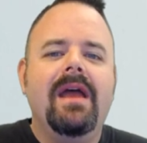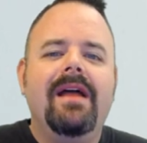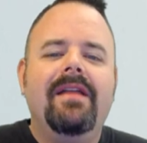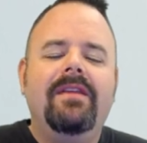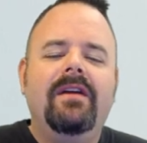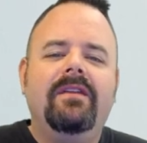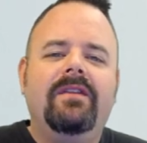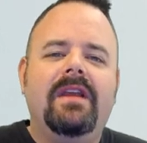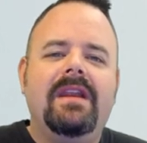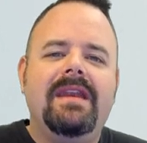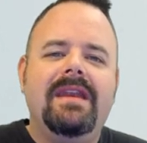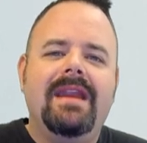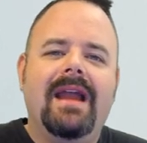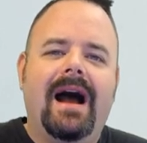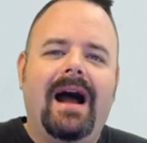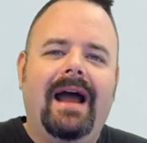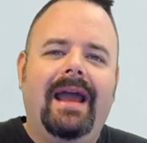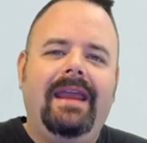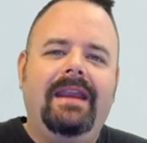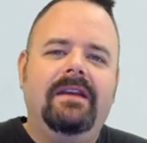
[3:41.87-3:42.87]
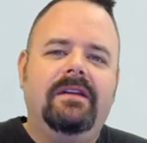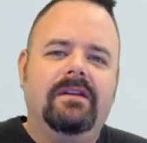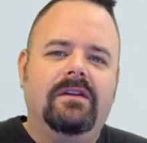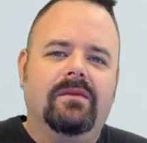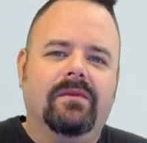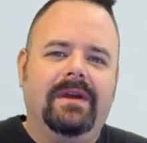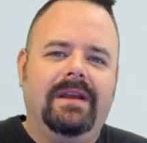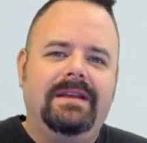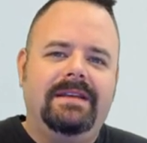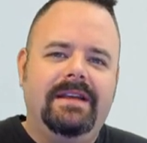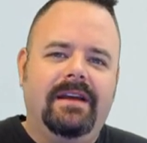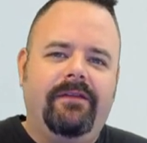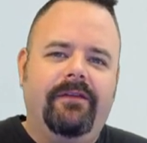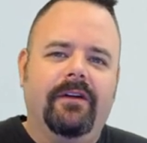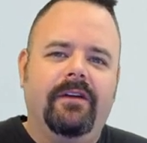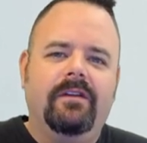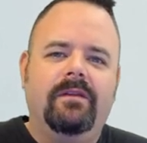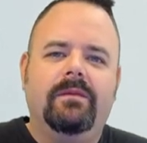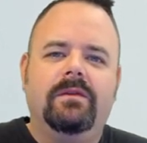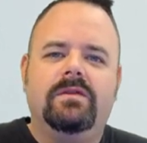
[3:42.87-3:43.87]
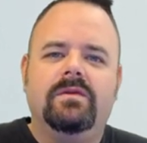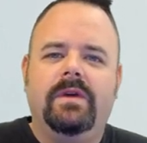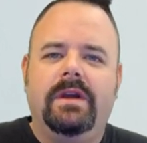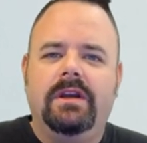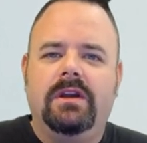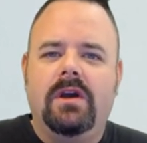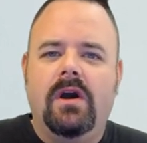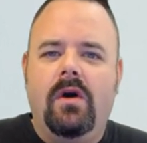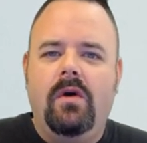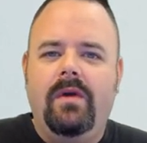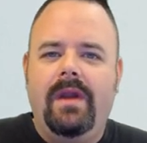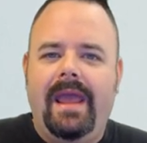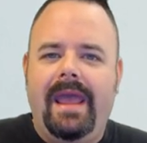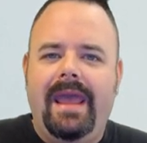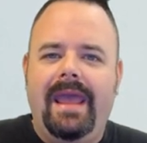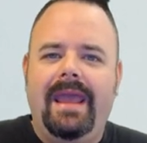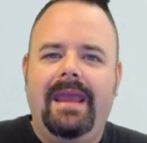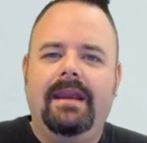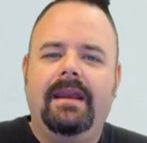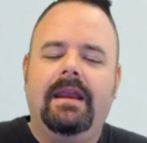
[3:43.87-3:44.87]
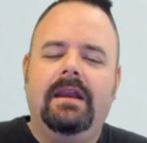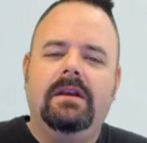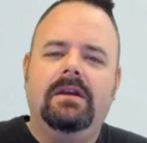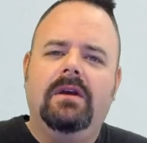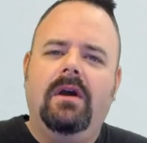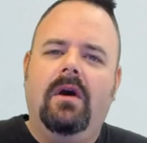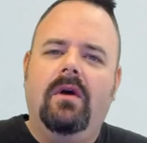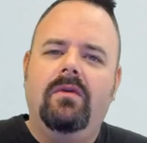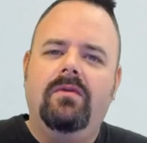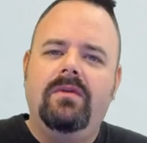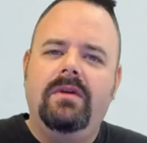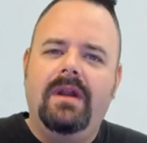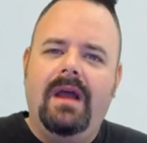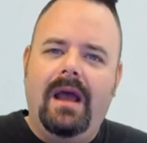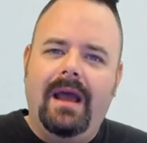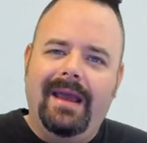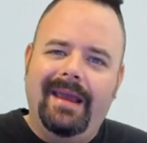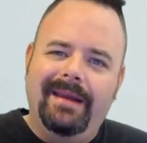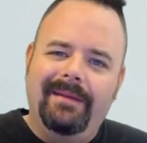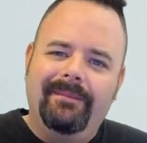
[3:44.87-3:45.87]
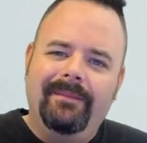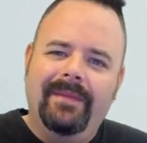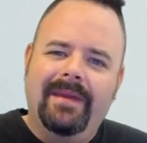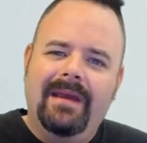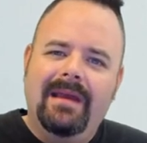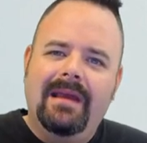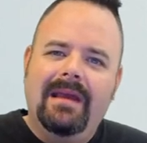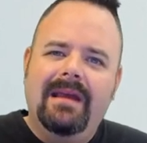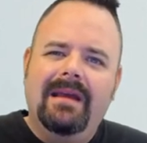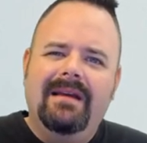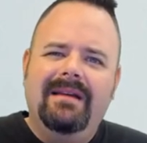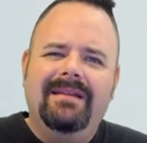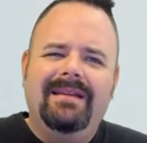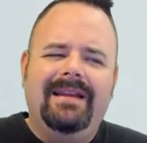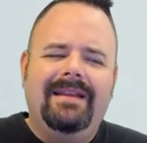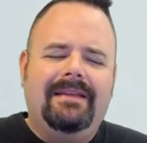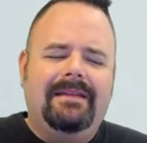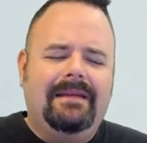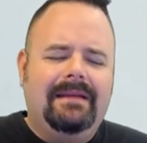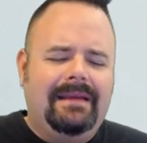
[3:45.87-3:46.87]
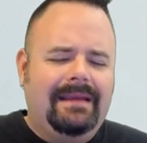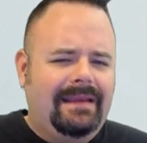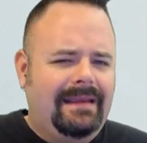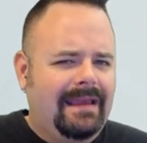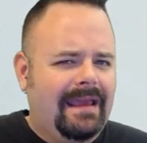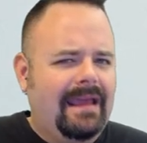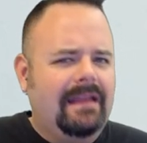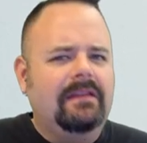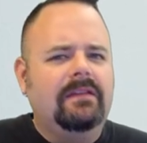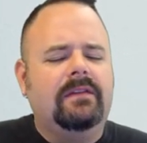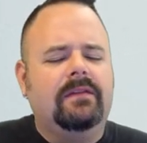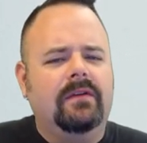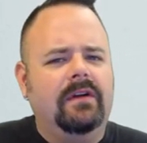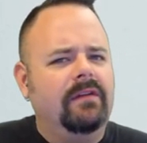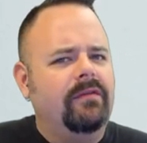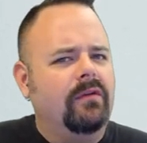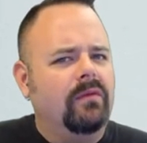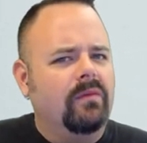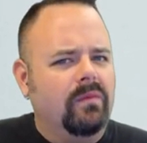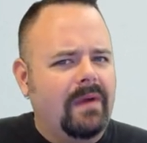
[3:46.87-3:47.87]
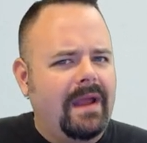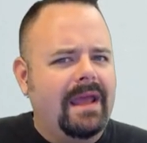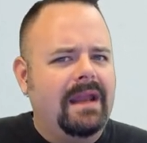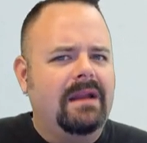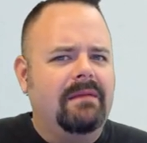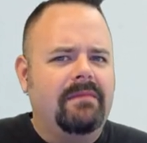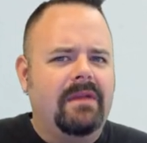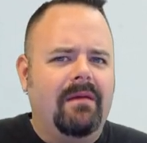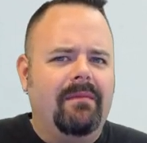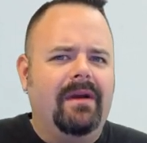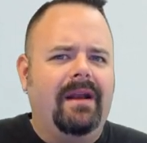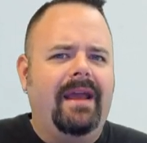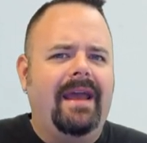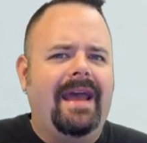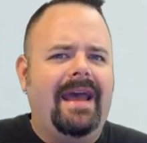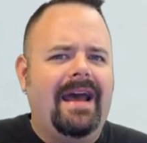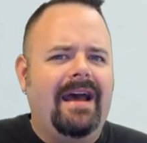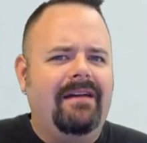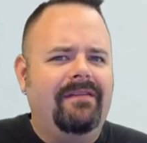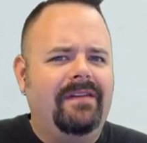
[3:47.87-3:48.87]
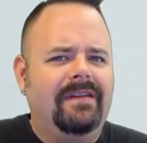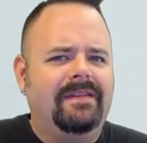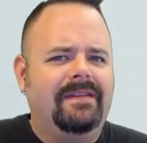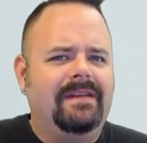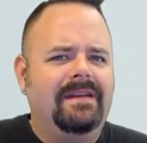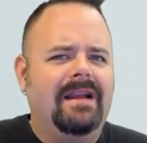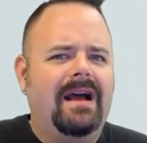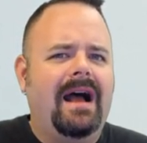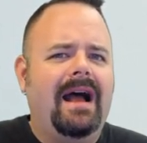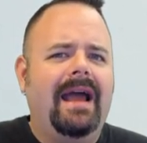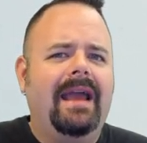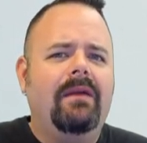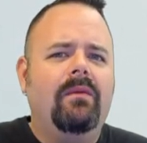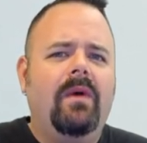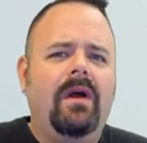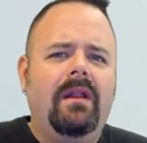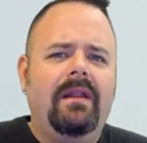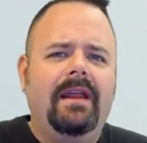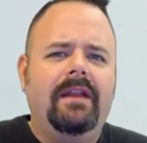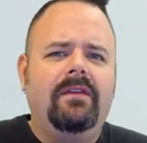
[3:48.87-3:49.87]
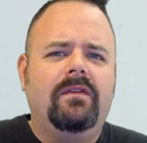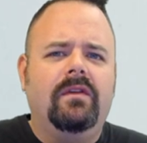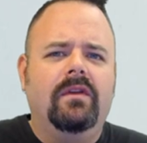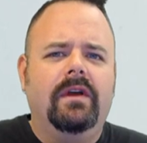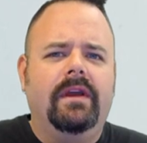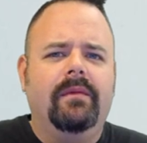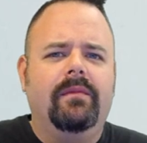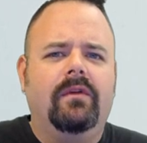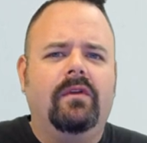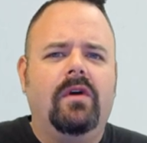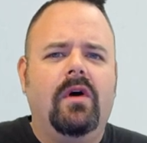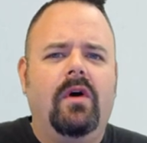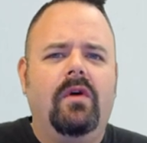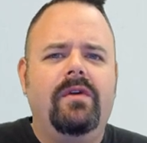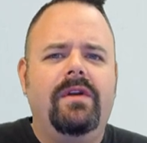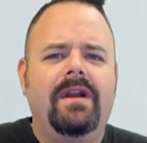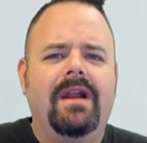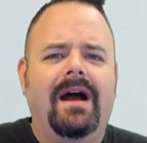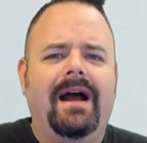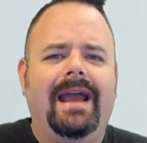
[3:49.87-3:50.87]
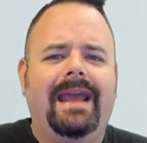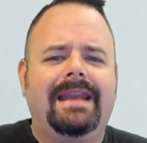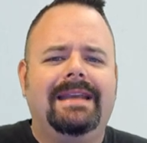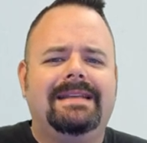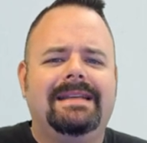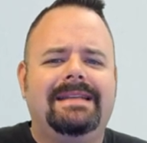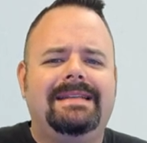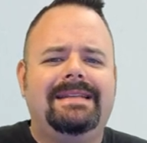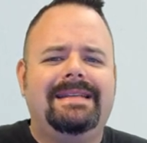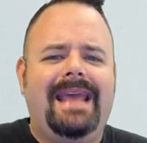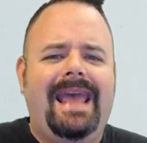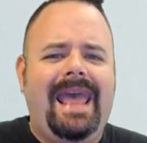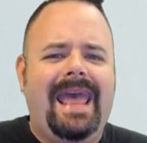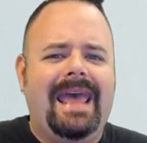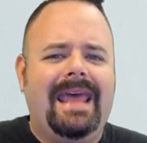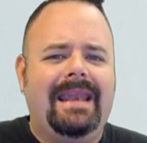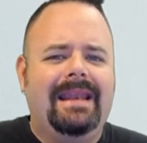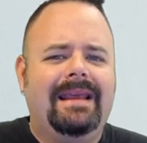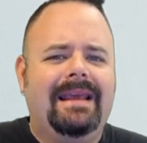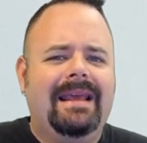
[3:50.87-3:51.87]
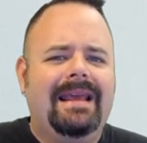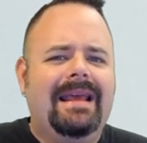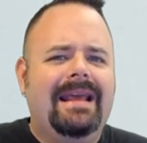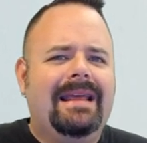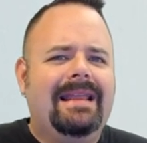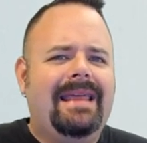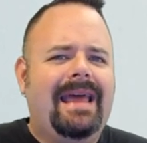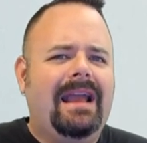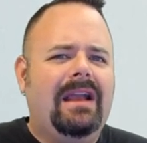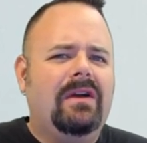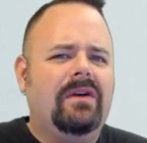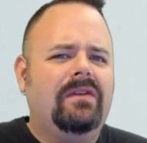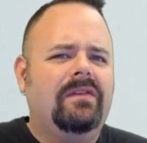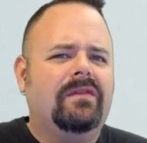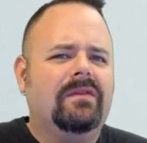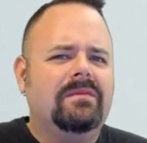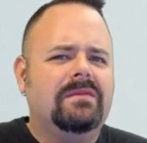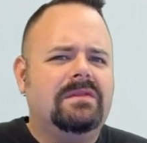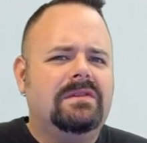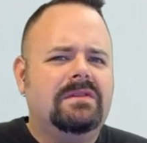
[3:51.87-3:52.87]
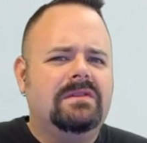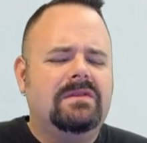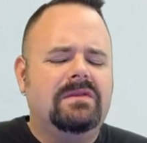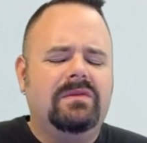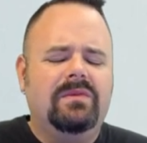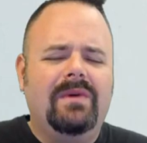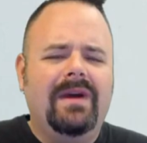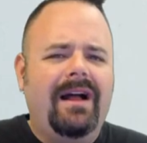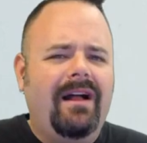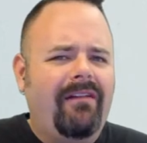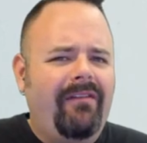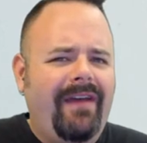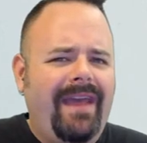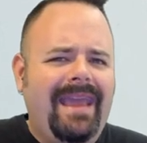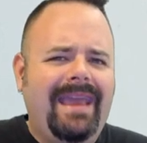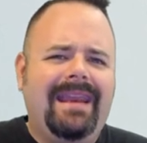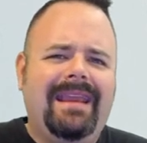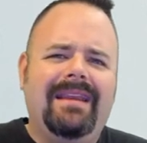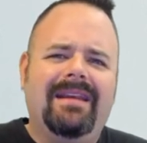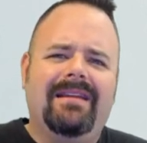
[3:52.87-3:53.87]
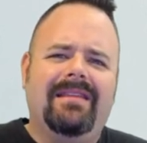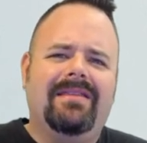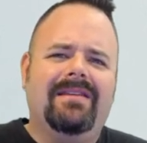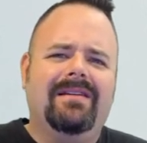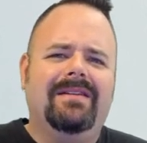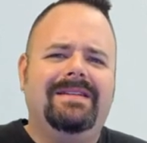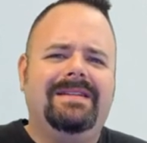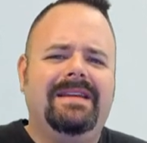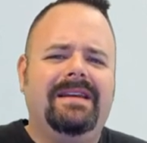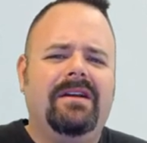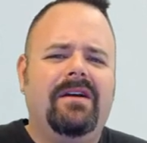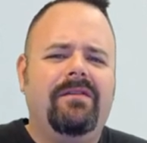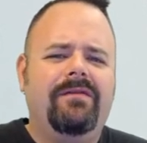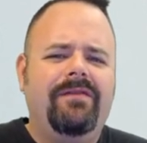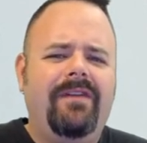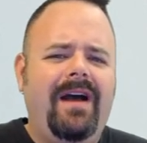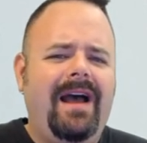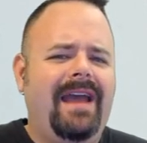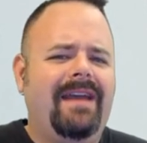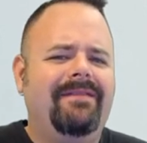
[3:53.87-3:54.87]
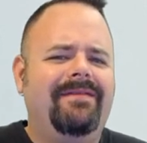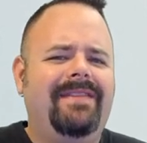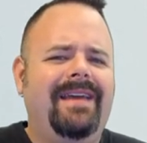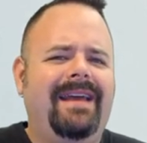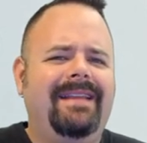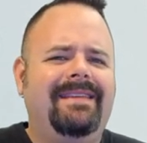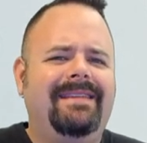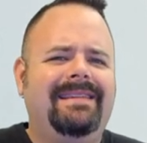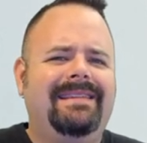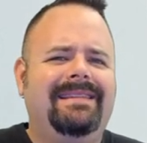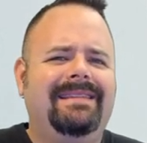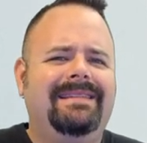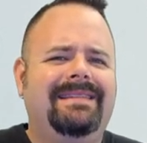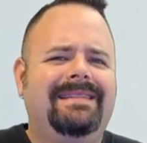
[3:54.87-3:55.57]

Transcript: there's a 9 degree difference between cone 8 and cone 9. That's again sort of a random number to have as 9. Well, let's look at cone 9 to 10. That goes from 1280 to 1305. That's